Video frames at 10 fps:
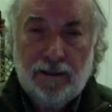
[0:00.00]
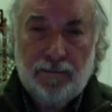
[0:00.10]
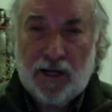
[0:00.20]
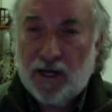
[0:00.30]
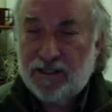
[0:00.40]

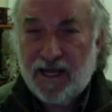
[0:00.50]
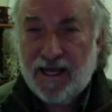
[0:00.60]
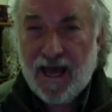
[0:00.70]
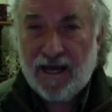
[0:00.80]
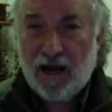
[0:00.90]
because they
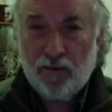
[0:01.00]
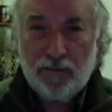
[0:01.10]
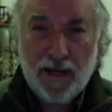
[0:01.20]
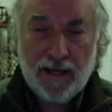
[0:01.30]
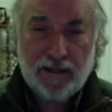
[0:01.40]
cannot
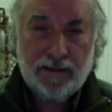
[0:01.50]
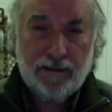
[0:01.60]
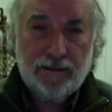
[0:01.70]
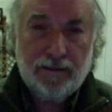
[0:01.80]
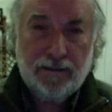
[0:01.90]
repent.
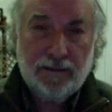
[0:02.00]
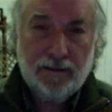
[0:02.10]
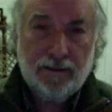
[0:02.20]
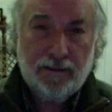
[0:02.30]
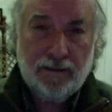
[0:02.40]

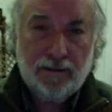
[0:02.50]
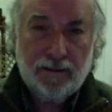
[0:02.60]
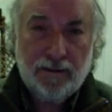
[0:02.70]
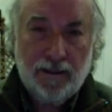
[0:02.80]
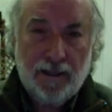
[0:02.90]

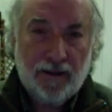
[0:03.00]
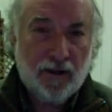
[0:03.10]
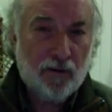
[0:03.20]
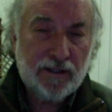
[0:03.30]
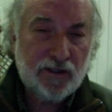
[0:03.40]
And
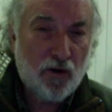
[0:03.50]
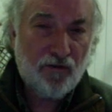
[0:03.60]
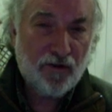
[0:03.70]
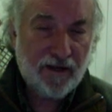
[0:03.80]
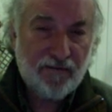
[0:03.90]
there is no
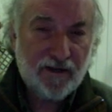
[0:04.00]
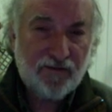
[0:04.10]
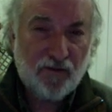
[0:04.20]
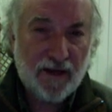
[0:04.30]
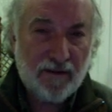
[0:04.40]
forgiveness
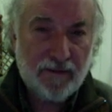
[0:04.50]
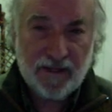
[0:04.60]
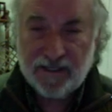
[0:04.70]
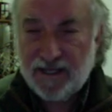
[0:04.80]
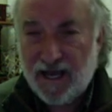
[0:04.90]
for them in
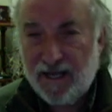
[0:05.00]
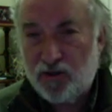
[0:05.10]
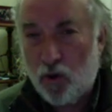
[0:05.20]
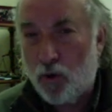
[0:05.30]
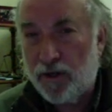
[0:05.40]
this age
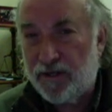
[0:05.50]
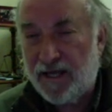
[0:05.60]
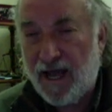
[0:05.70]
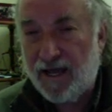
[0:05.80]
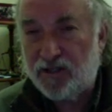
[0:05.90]
or in
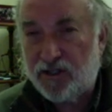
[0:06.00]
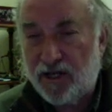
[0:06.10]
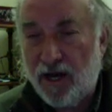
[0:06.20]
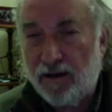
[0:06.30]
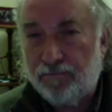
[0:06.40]
the age to
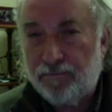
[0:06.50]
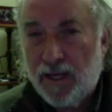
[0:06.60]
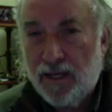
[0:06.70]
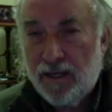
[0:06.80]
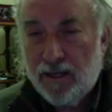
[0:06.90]
come.
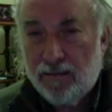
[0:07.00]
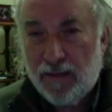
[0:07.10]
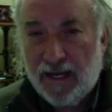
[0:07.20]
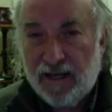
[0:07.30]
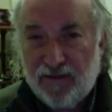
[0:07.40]

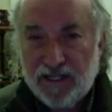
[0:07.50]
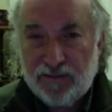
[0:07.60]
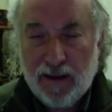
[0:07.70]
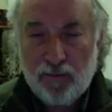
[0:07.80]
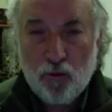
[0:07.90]
Many of these
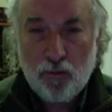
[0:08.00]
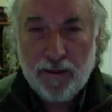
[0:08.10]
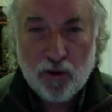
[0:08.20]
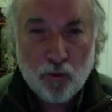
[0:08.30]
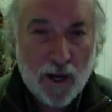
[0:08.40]
people will
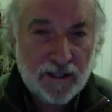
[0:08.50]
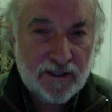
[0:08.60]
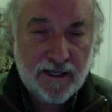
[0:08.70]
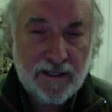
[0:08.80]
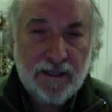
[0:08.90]
be
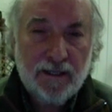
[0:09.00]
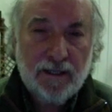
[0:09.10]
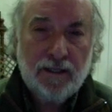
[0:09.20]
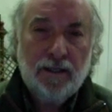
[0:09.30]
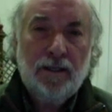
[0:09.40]
arrested
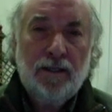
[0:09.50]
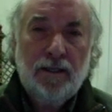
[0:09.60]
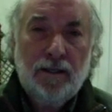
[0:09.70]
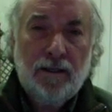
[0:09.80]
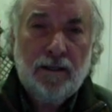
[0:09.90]

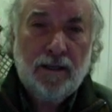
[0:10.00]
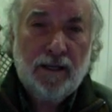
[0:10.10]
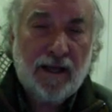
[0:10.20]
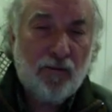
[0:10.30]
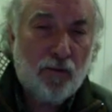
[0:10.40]

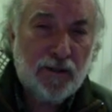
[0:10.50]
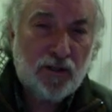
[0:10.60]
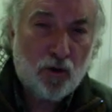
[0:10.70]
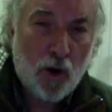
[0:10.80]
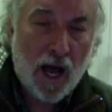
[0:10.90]
and they will be
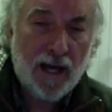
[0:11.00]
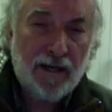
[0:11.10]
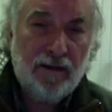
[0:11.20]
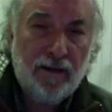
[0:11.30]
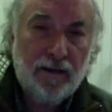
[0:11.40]

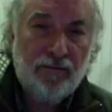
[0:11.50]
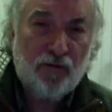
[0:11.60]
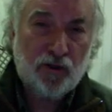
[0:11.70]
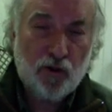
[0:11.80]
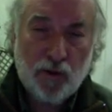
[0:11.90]
tried
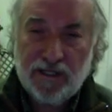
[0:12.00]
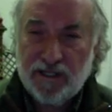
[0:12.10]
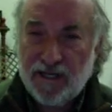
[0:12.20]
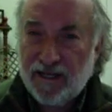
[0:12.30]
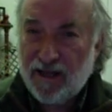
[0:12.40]
for
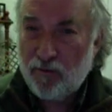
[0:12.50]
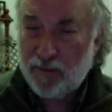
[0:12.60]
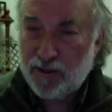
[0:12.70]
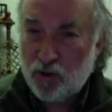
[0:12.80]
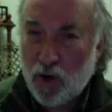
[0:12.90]
treason and they will
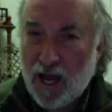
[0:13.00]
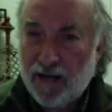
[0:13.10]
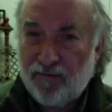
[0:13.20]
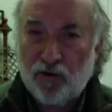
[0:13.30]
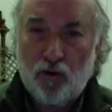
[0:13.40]
be
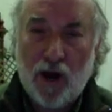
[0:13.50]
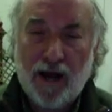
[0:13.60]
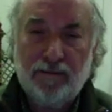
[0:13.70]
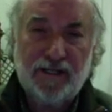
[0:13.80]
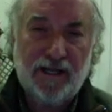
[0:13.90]
tried for
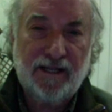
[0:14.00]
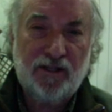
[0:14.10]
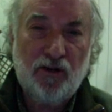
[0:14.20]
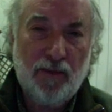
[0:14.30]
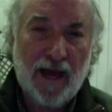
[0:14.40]
crimes
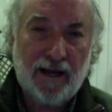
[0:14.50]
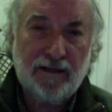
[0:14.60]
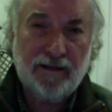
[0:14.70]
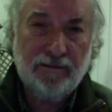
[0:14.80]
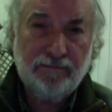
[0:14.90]
against
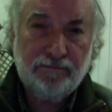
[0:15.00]
humanity.